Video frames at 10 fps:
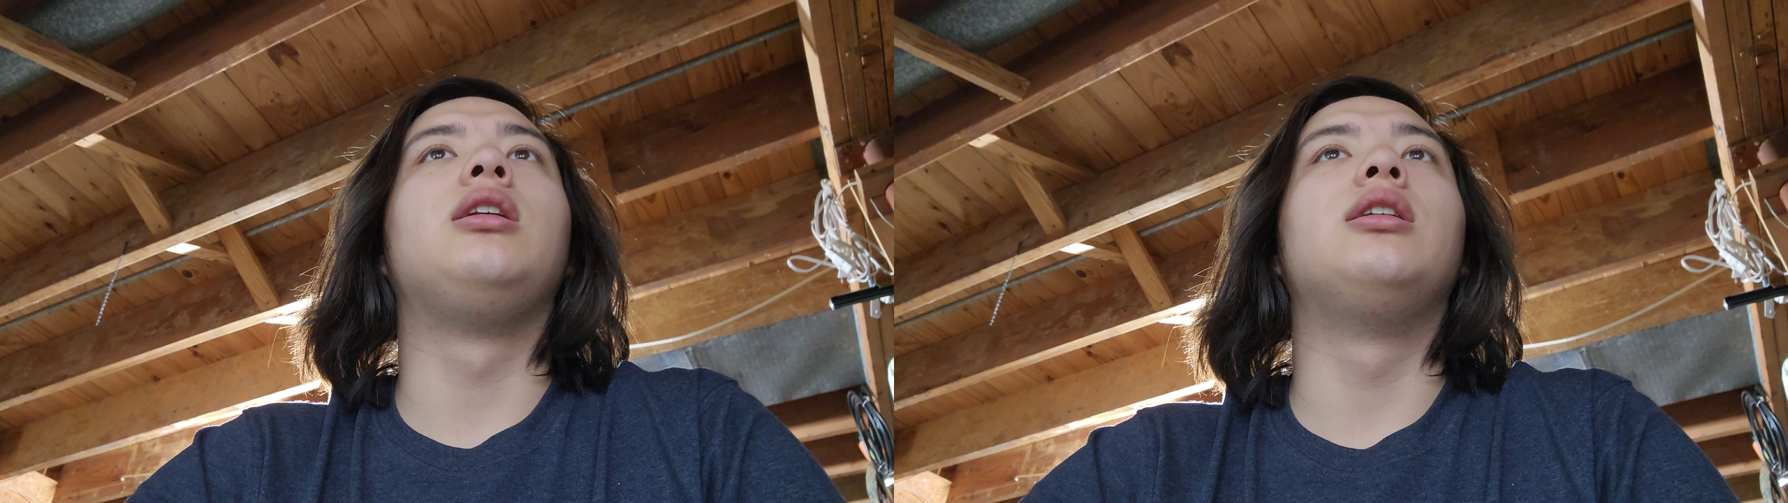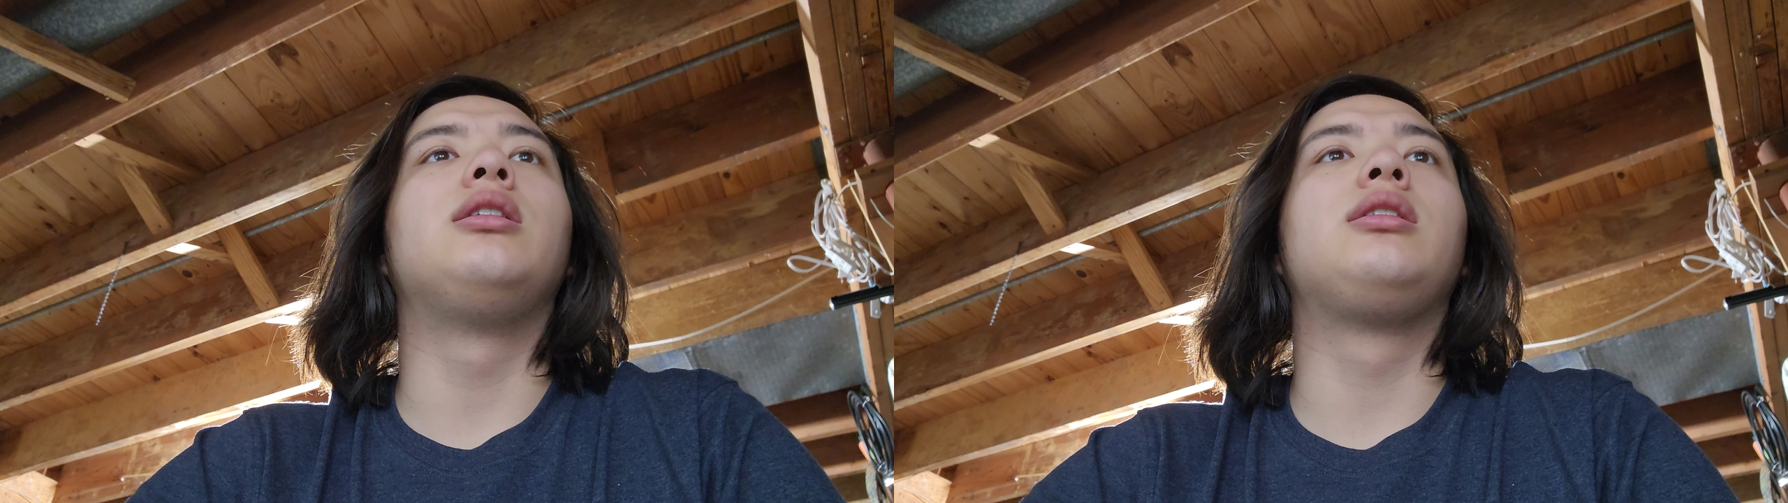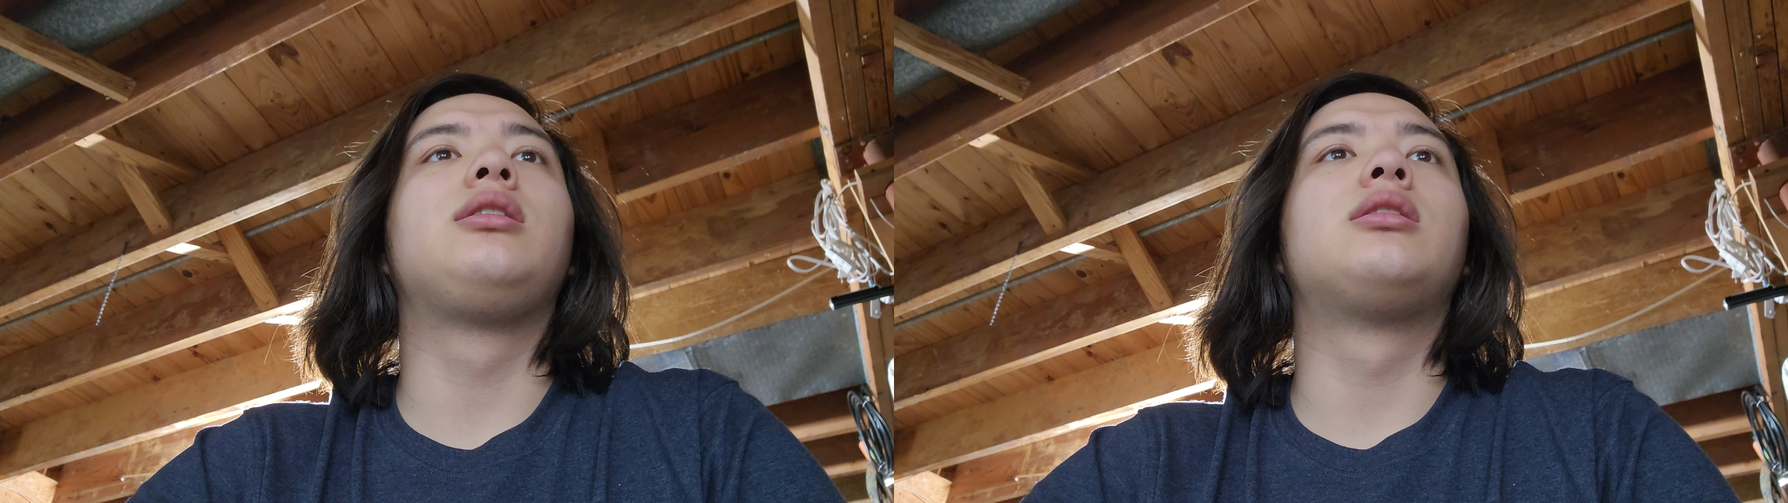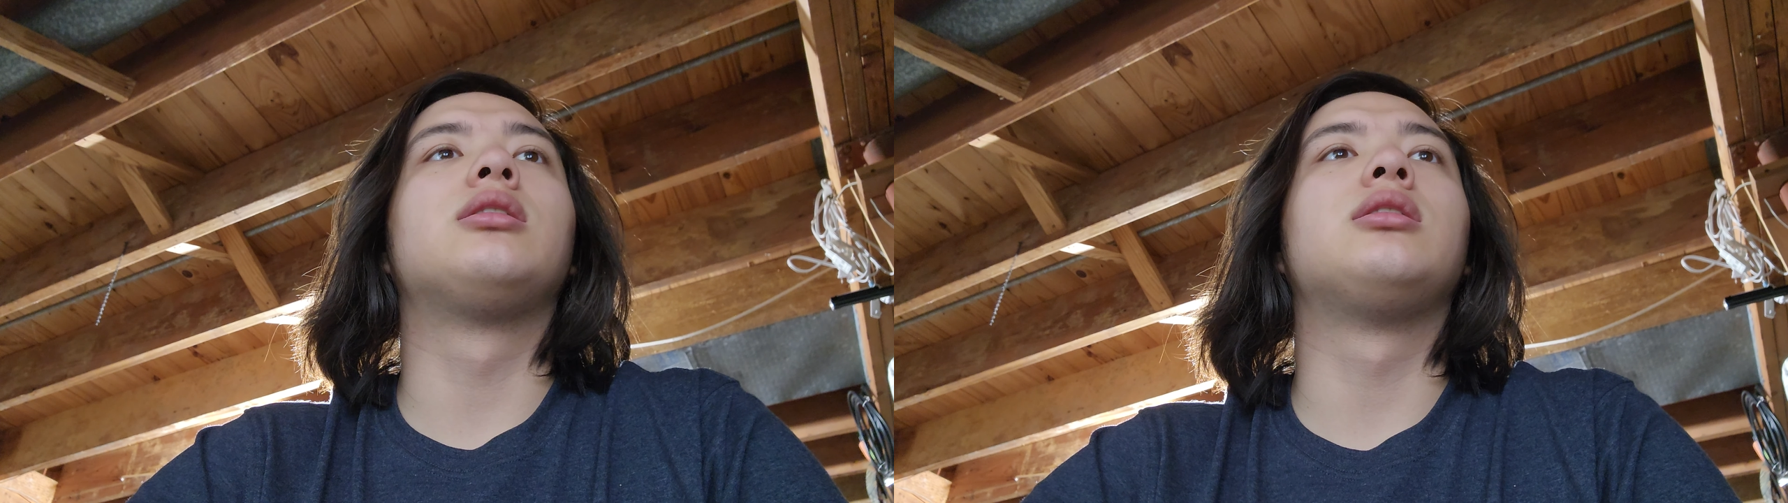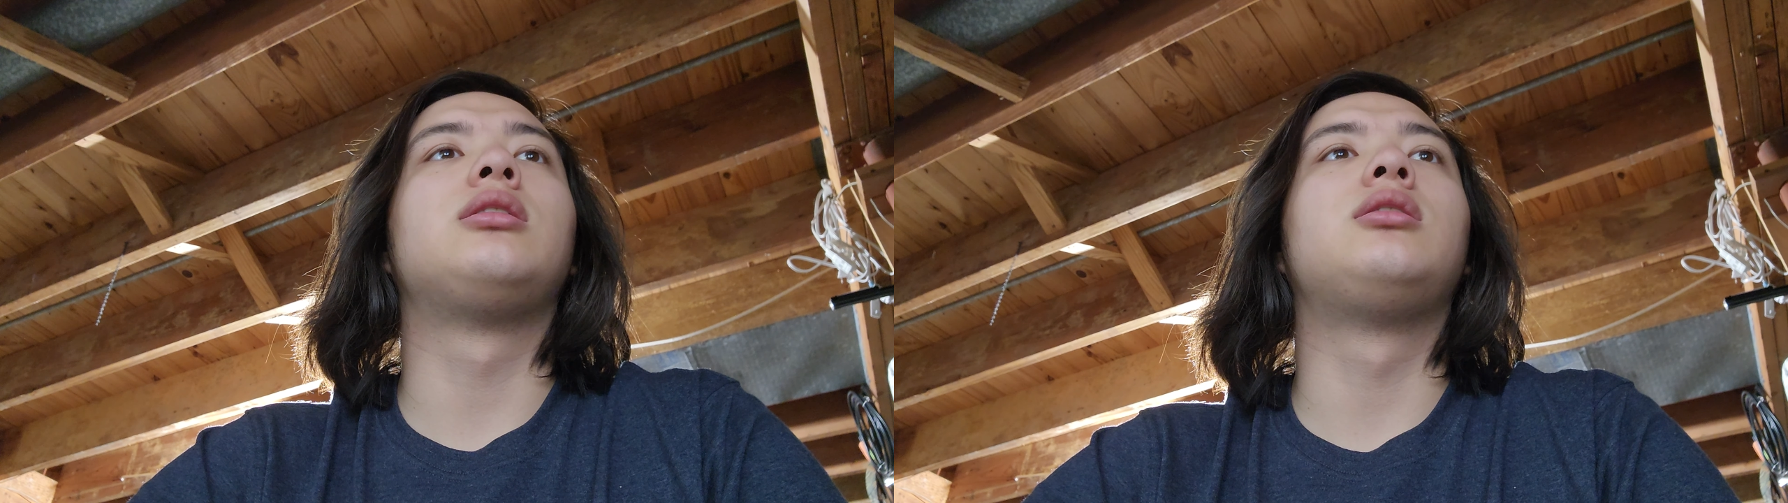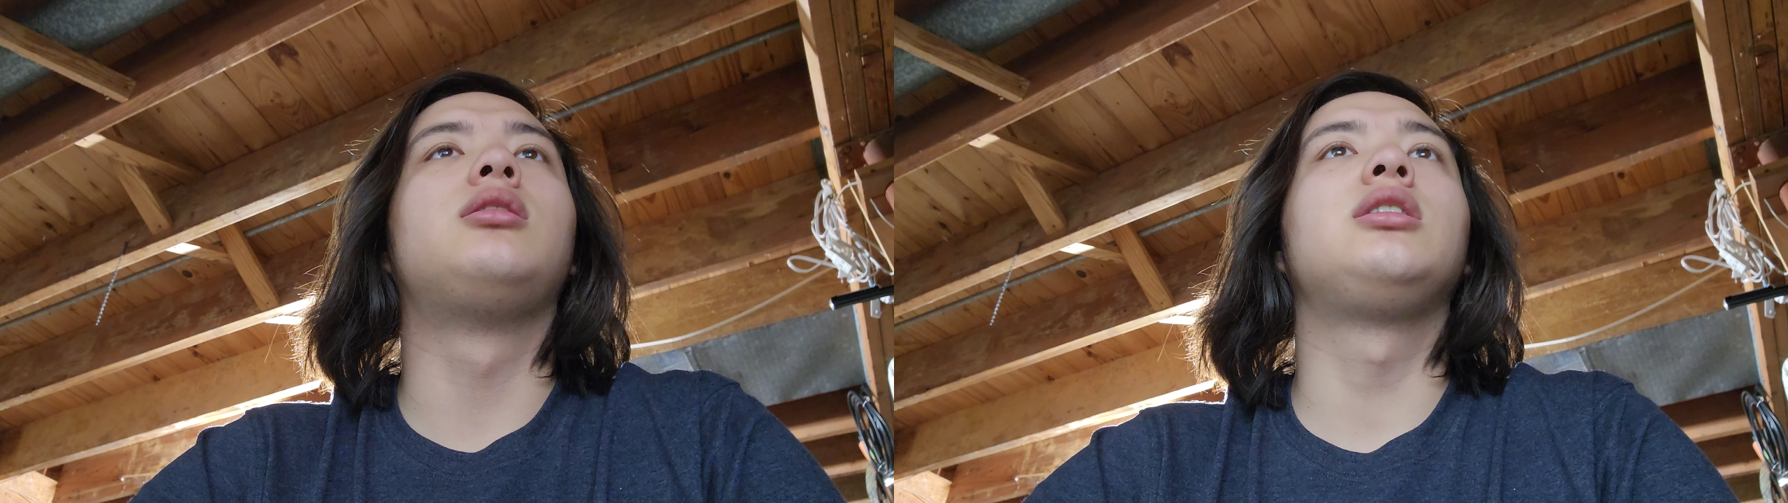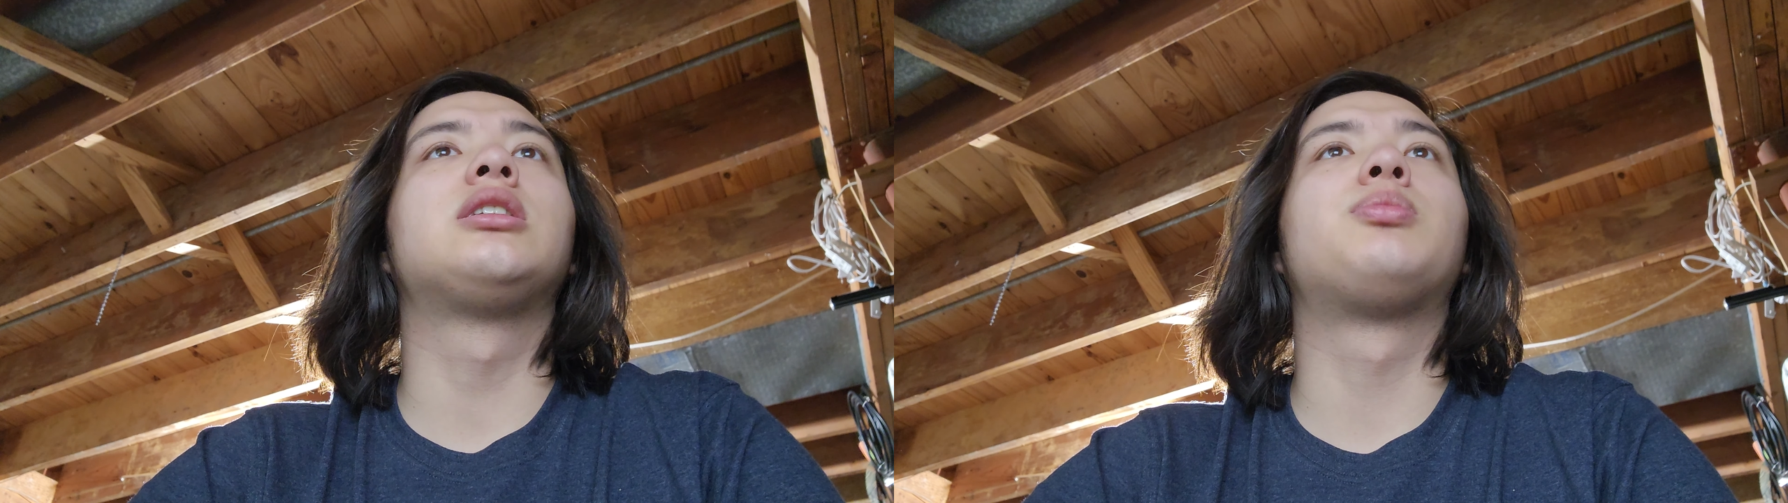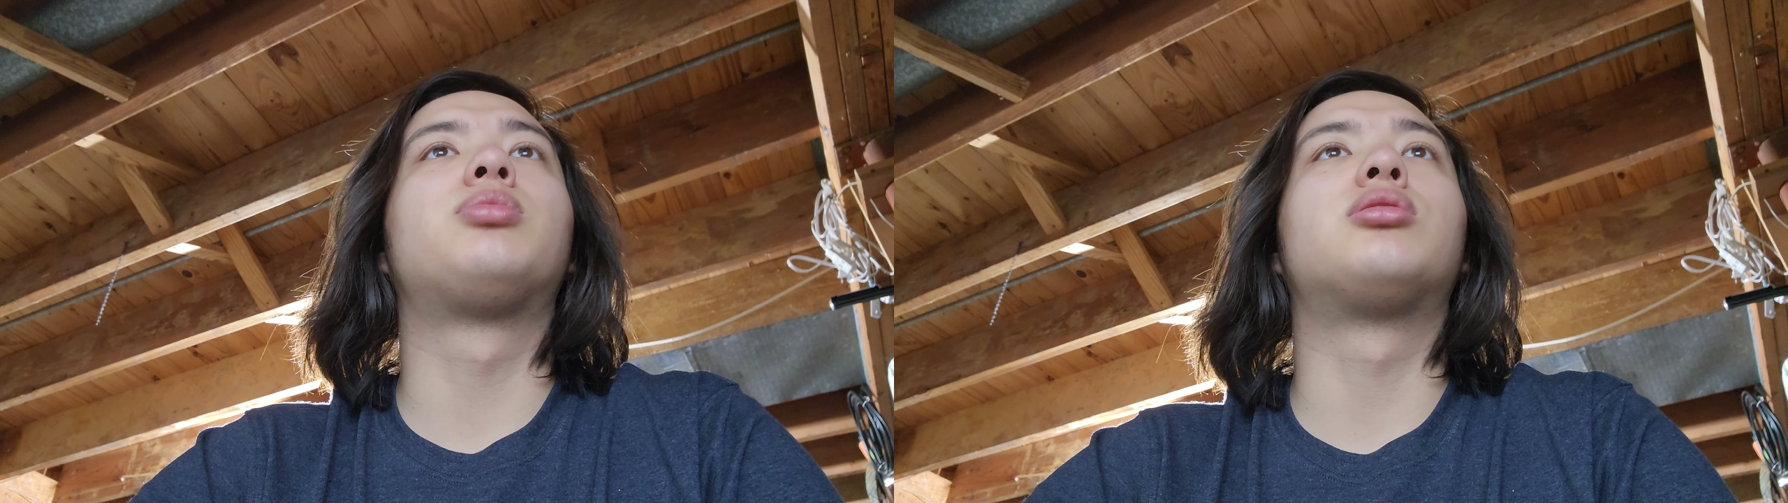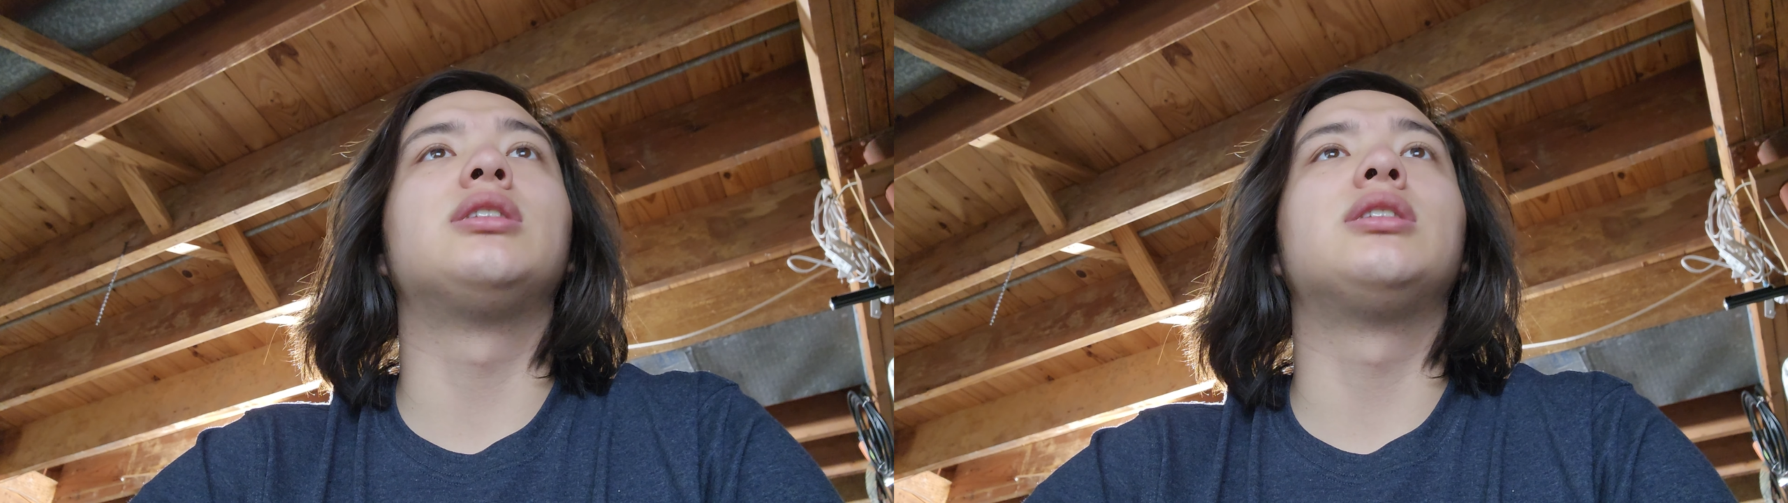It looks